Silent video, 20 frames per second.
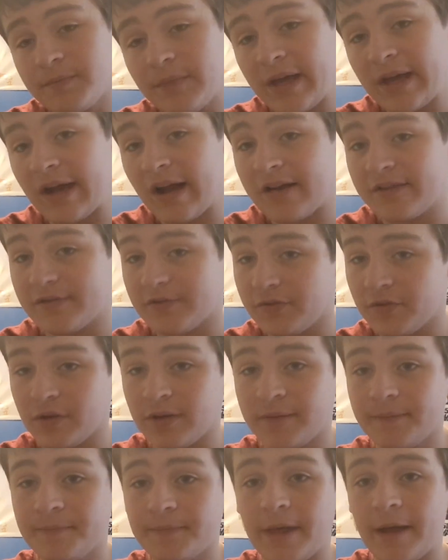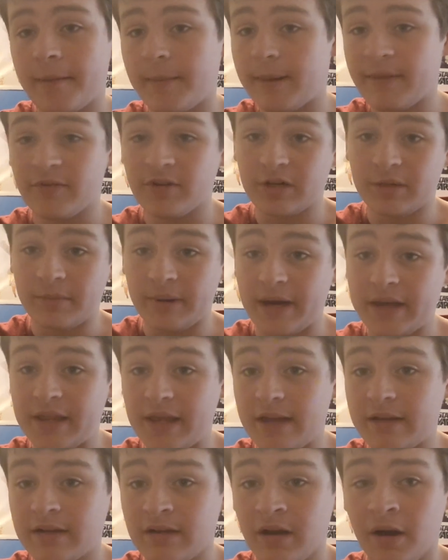I got it for free. I'm never going to buy
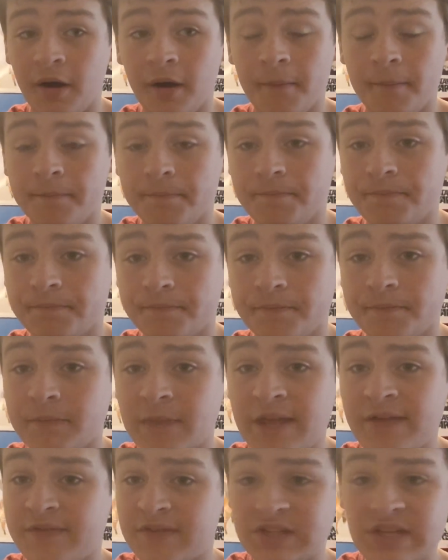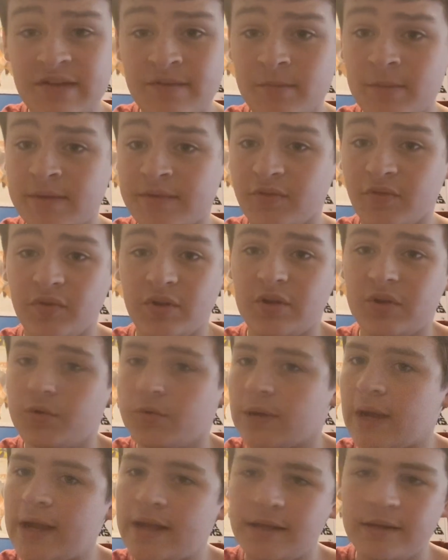that. If it's given me for free,
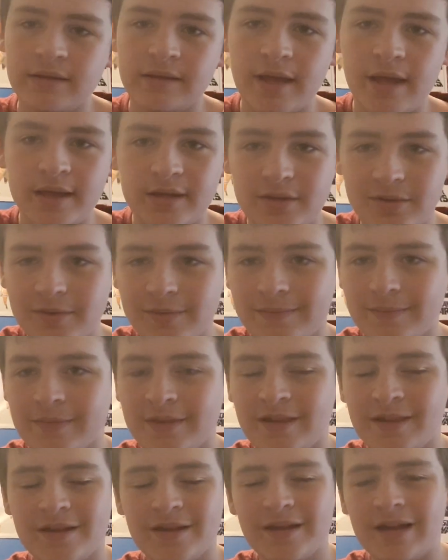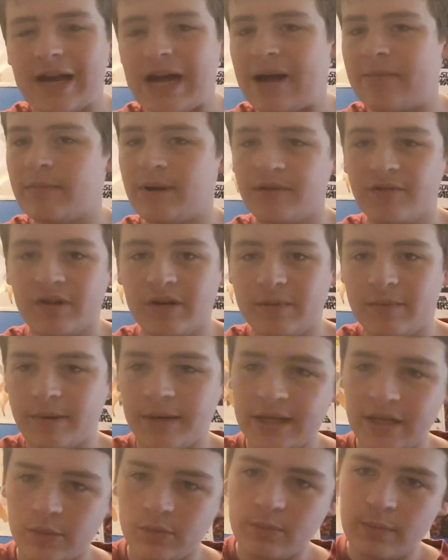great. Thank you. I'm never going to
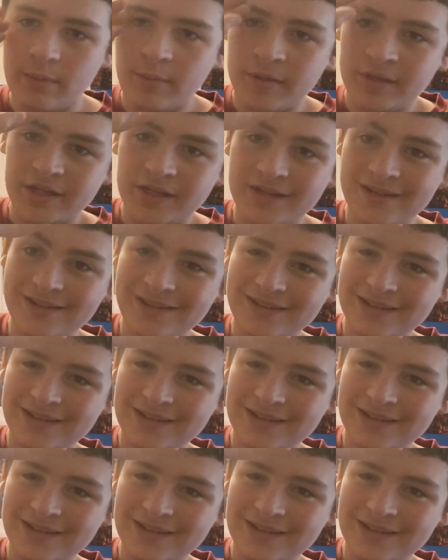buy that with my money.